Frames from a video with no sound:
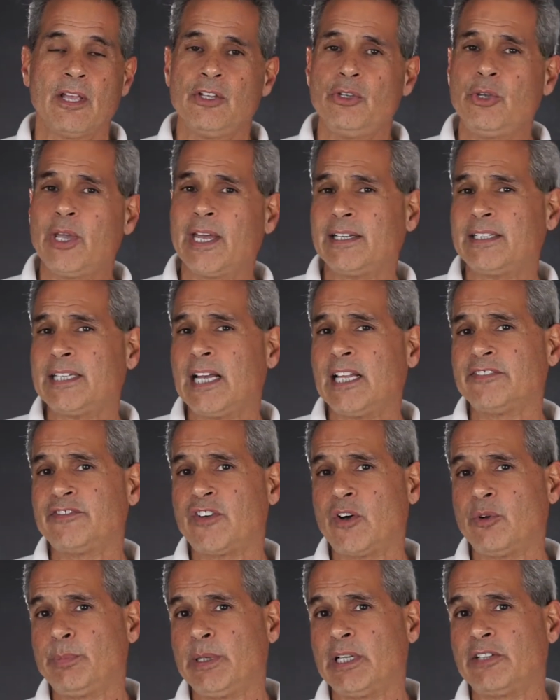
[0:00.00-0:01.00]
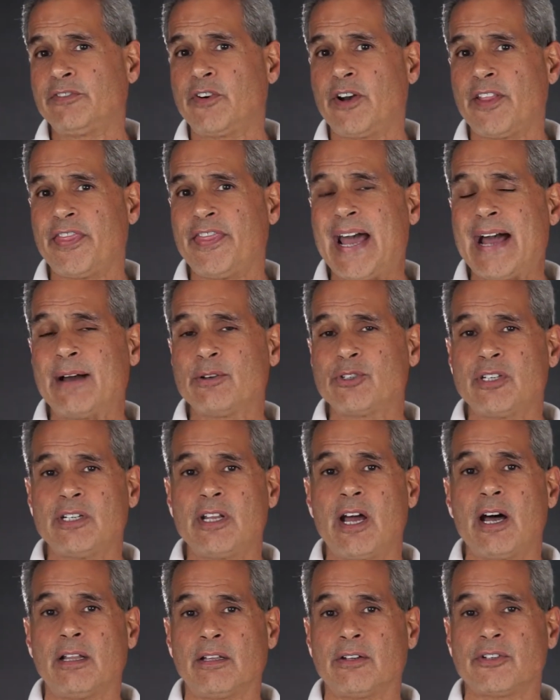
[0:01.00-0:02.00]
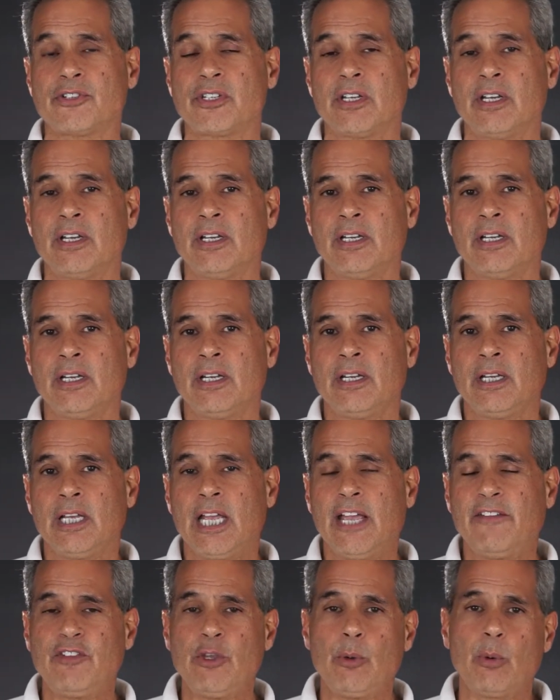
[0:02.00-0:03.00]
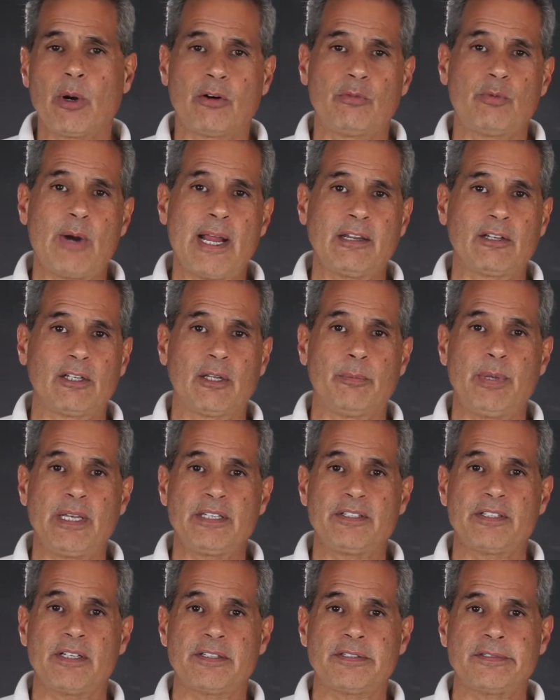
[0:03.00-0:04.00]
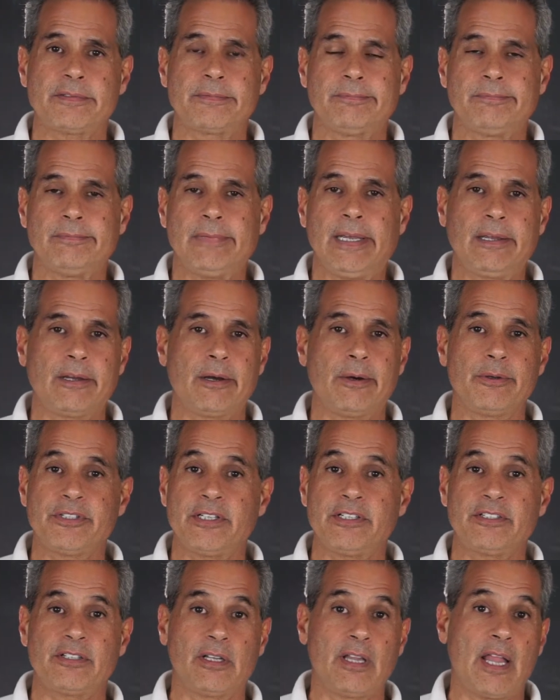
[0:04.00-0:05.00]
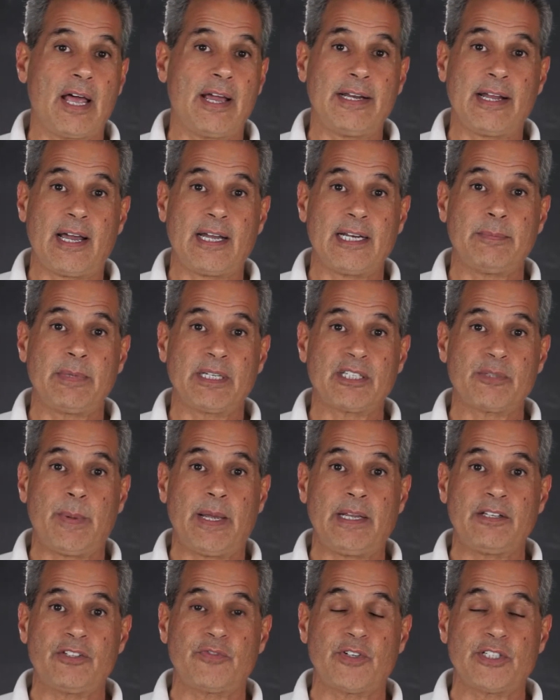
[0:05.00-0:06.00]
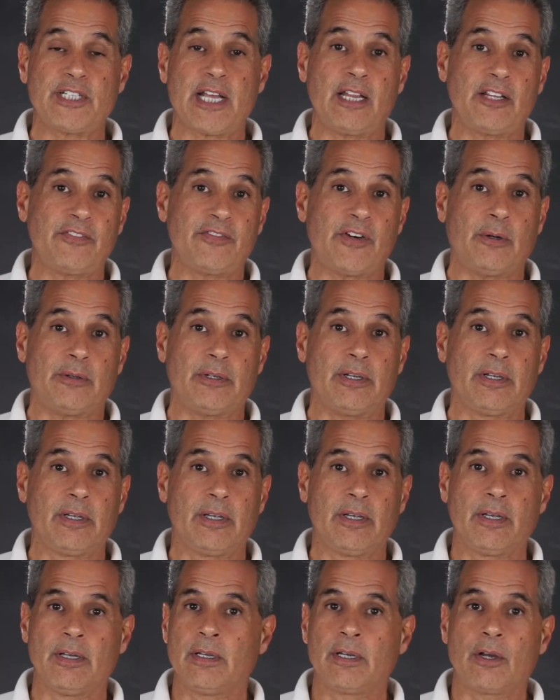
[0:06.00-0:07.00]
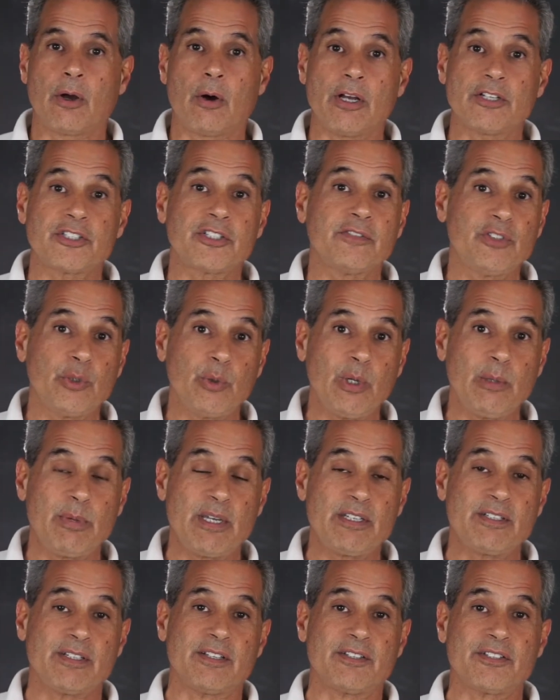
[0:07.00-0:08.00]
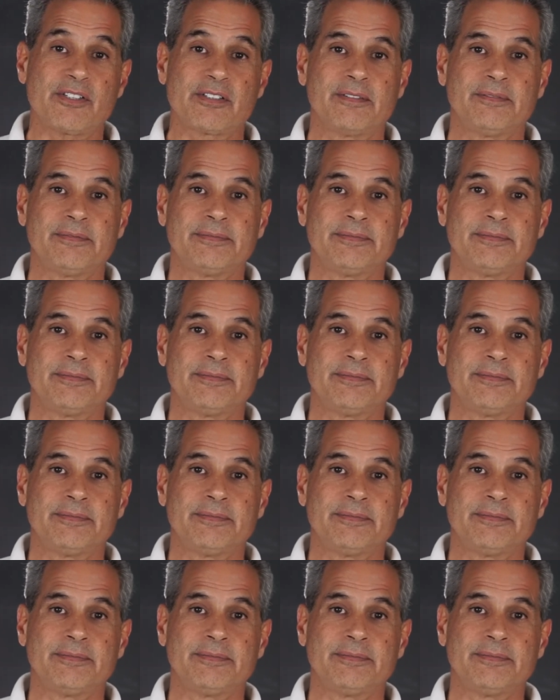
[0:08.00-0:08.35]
You get a telephone bill for $1,000. If you are a regular business, it goes into line item expense for telephone, cost of doing business.